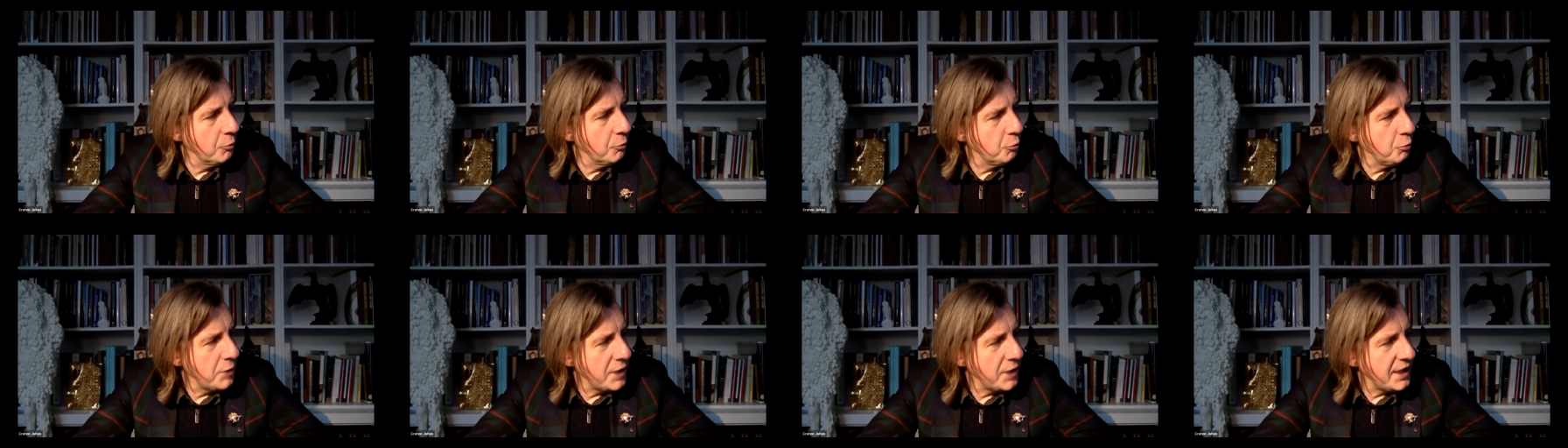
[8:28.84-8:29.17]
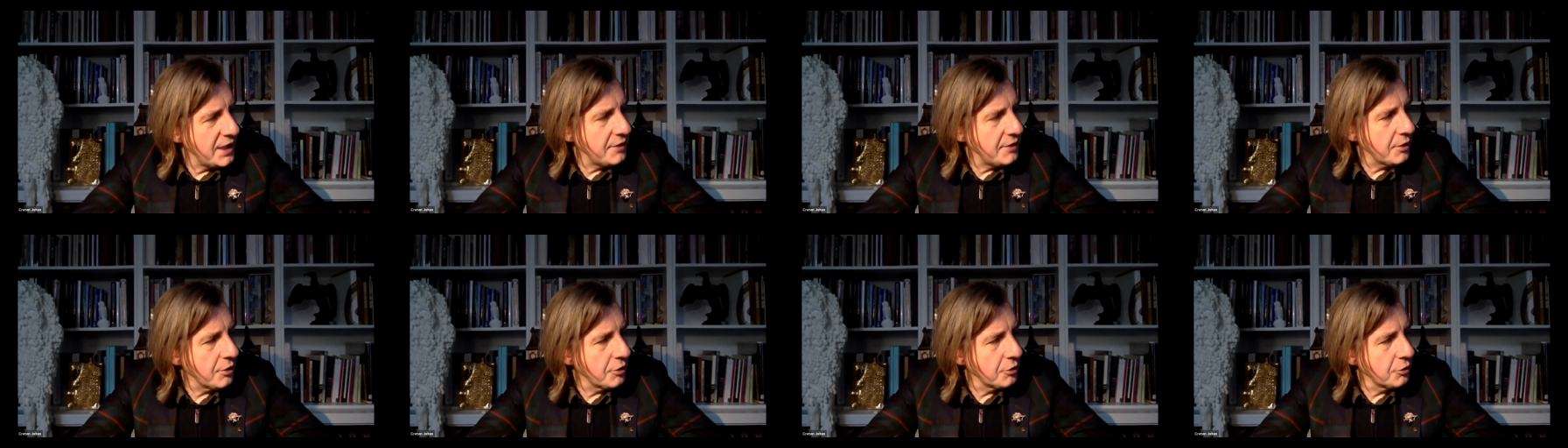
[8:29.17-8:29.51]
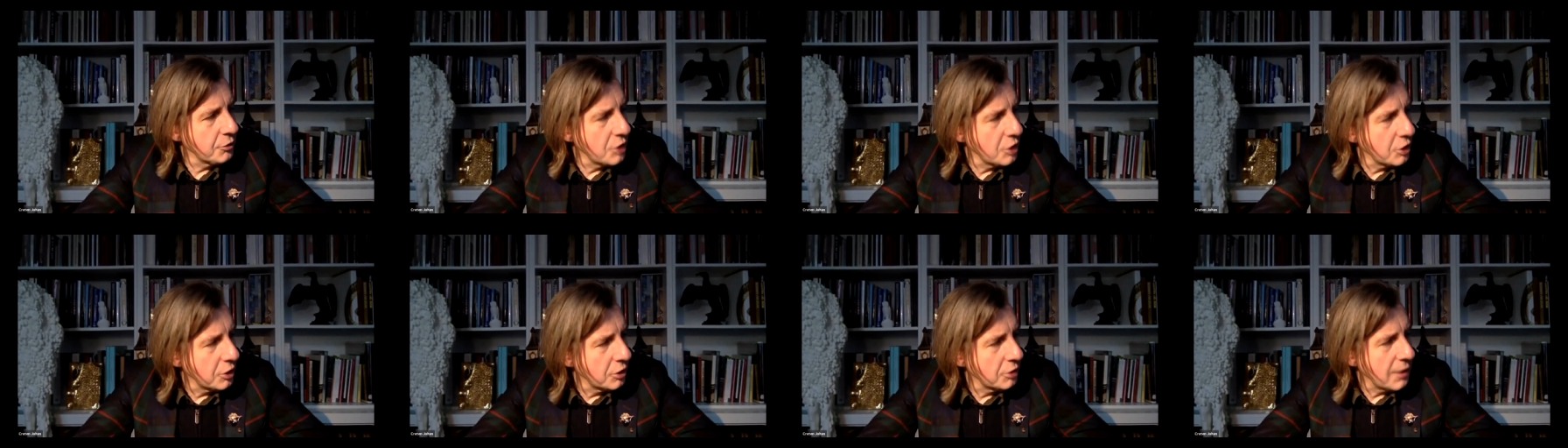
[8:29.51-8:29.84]
we don't
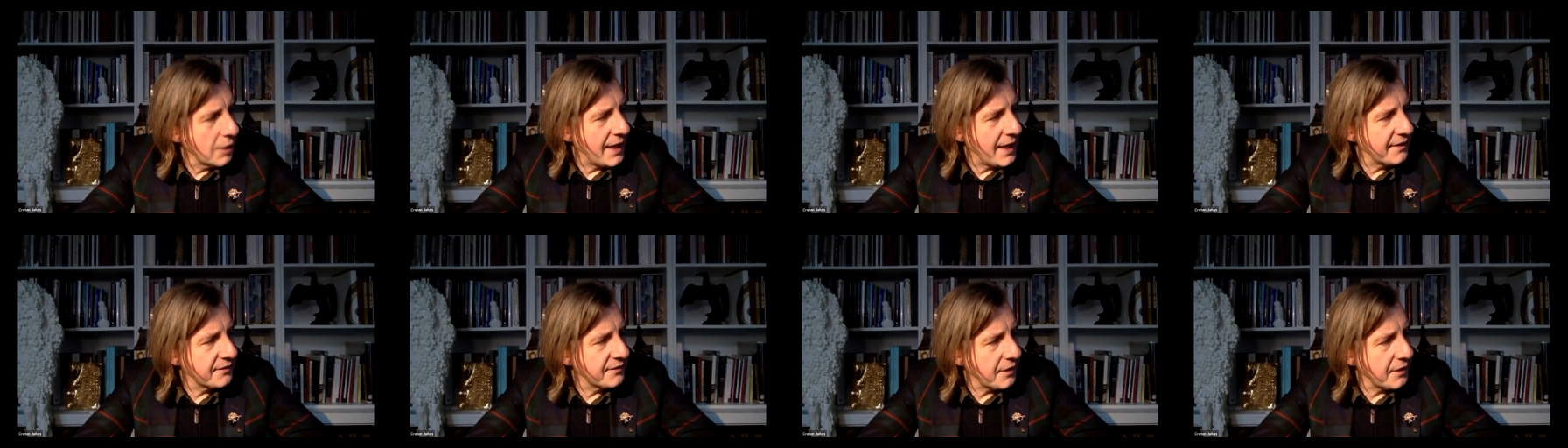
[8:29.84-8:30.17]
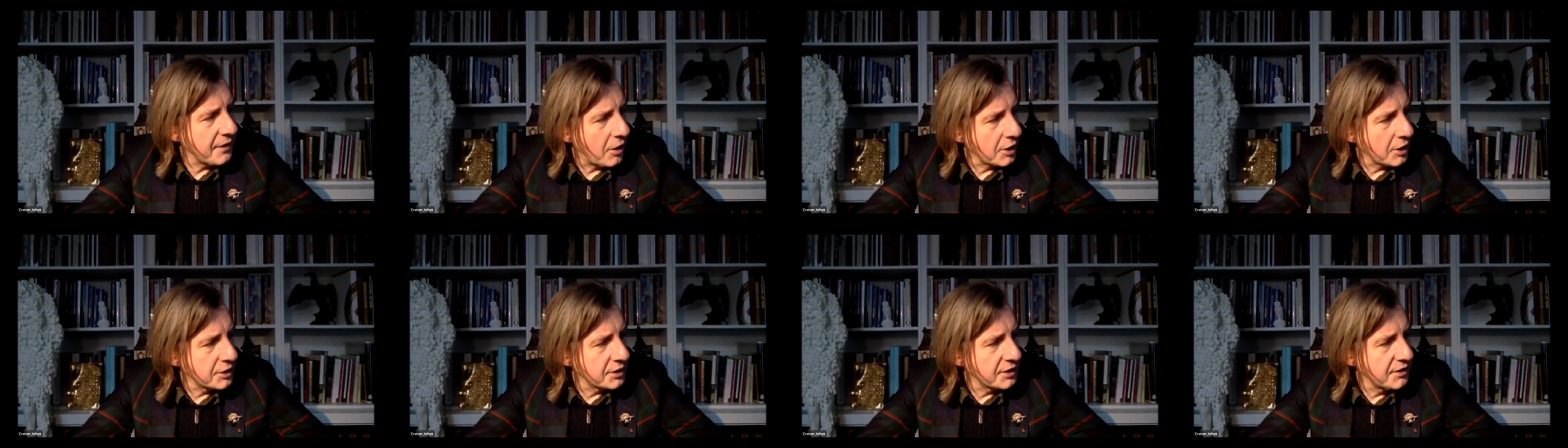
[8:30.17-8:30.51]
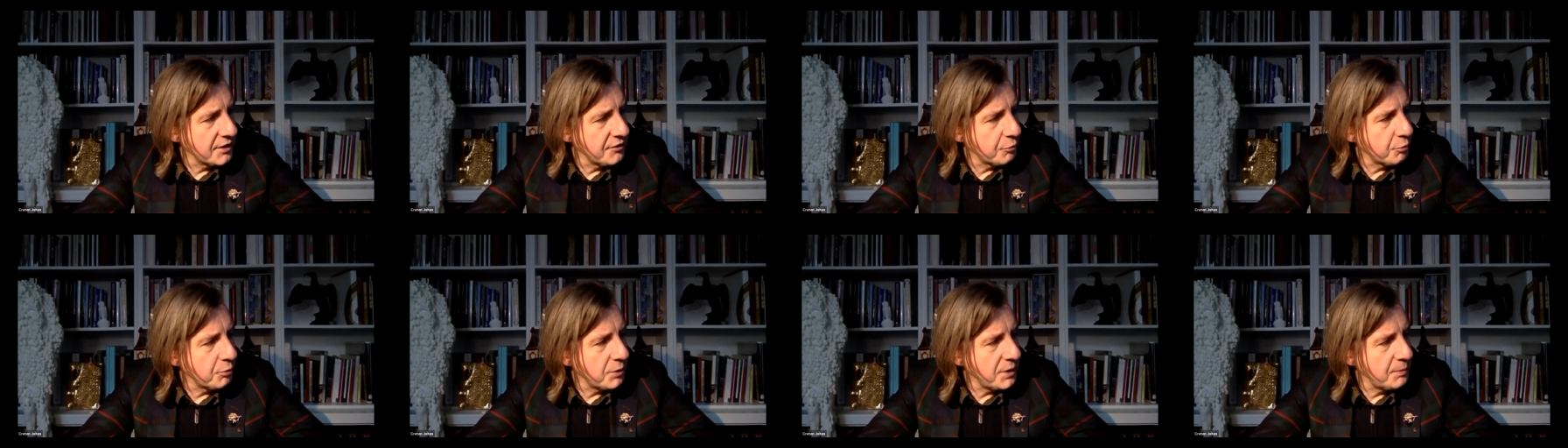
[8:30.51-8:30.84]
know as
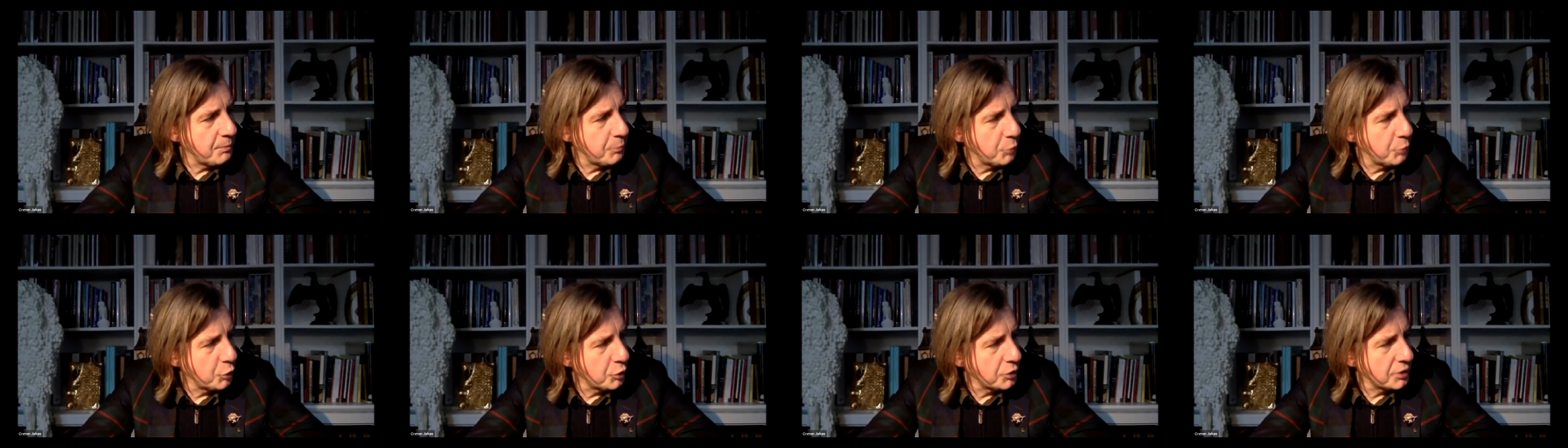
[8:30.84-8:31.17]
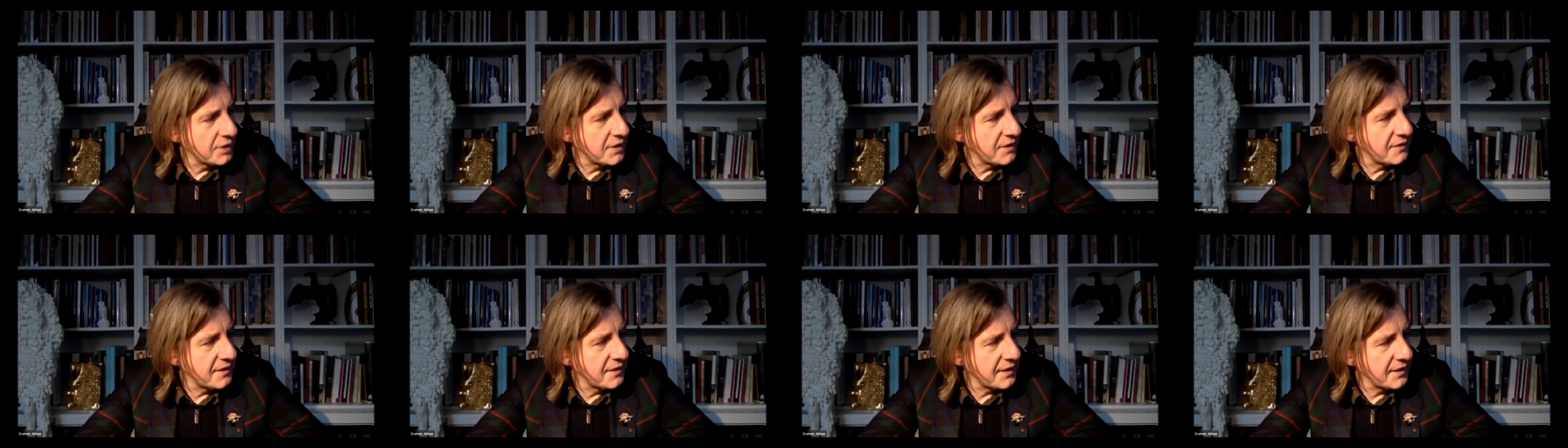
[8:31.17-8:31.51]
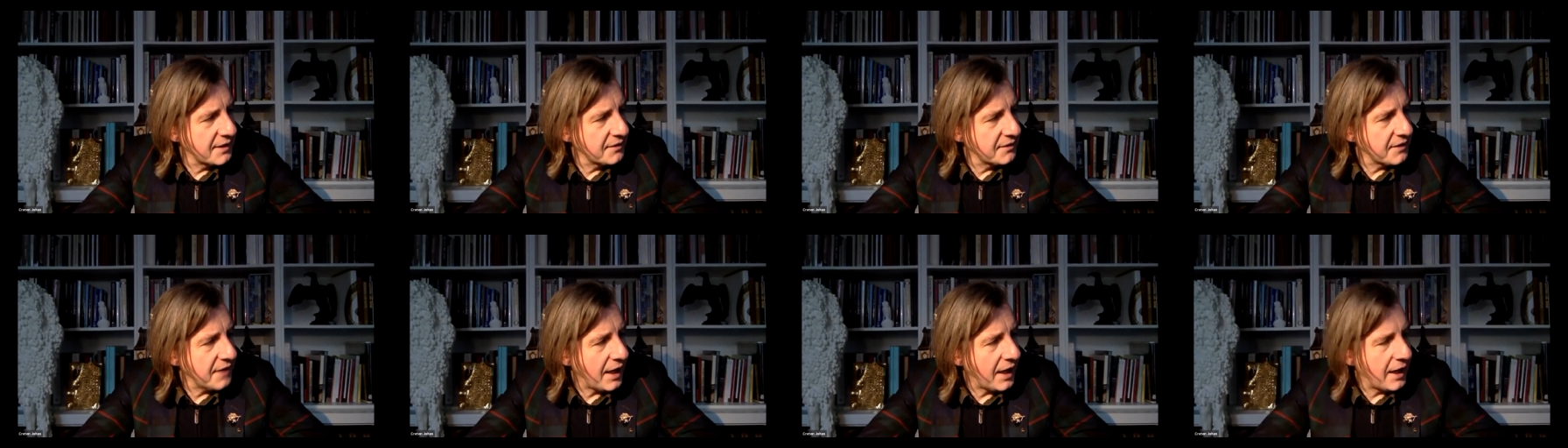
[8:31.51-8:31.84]
artists, we put the
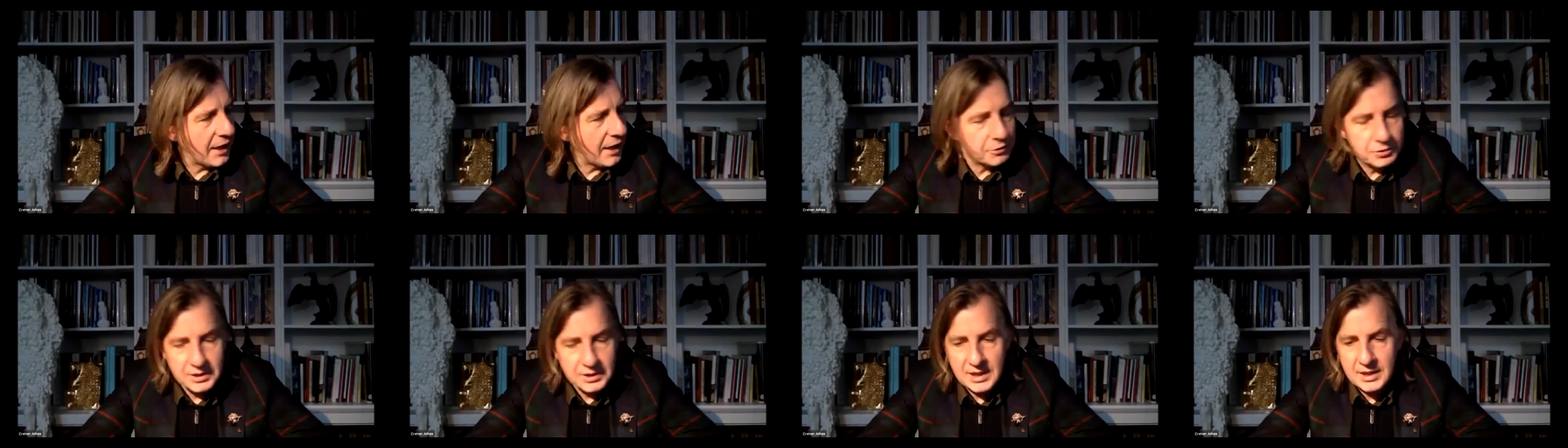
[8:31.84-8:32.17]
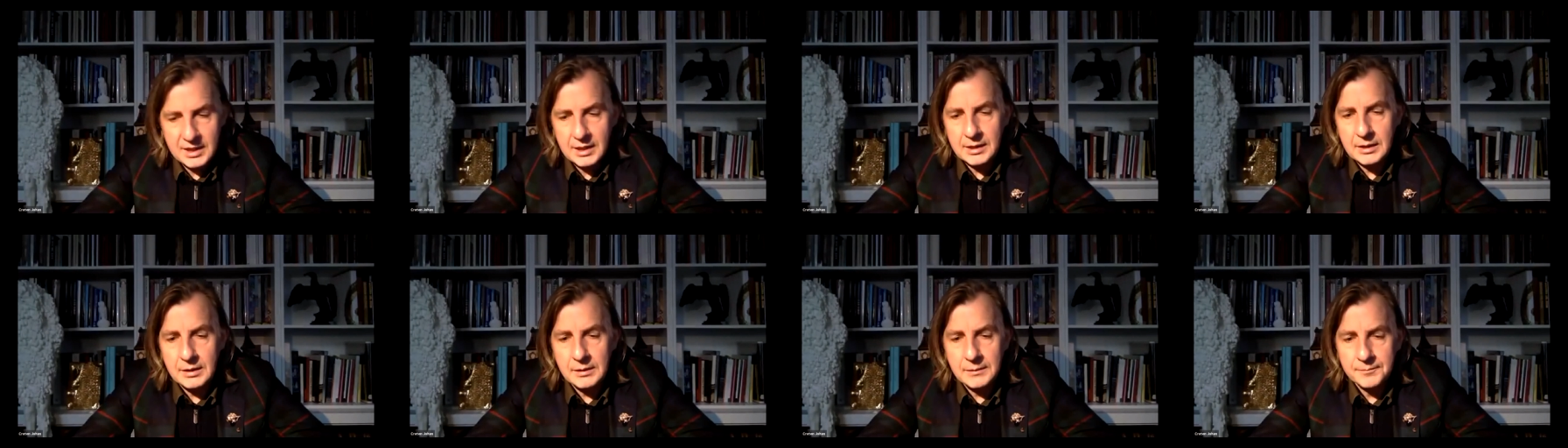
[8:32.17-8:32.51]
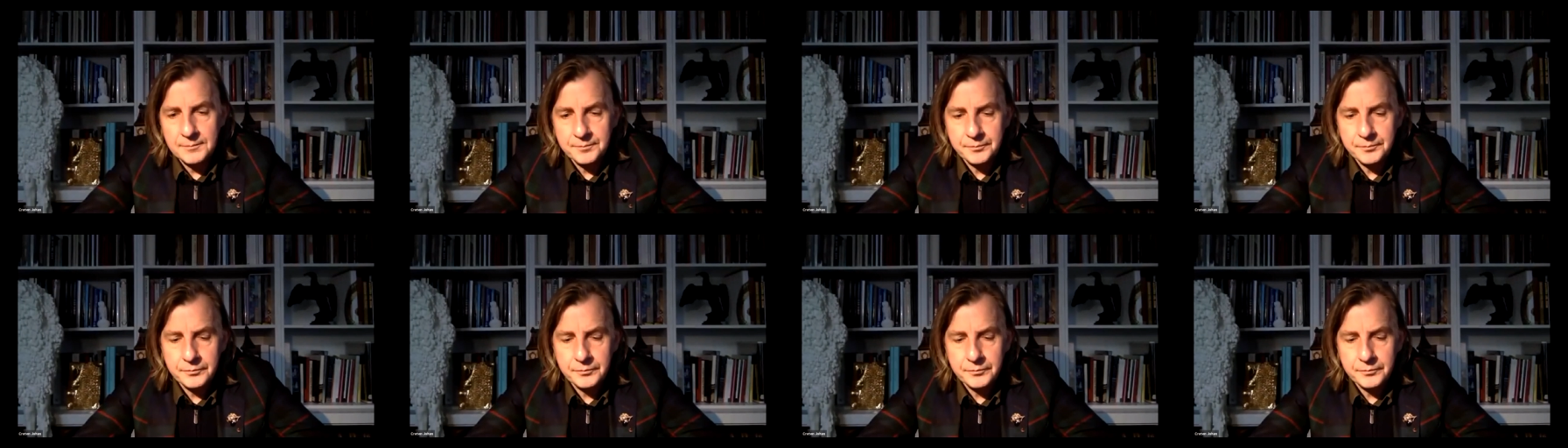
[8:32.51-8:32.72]
things out there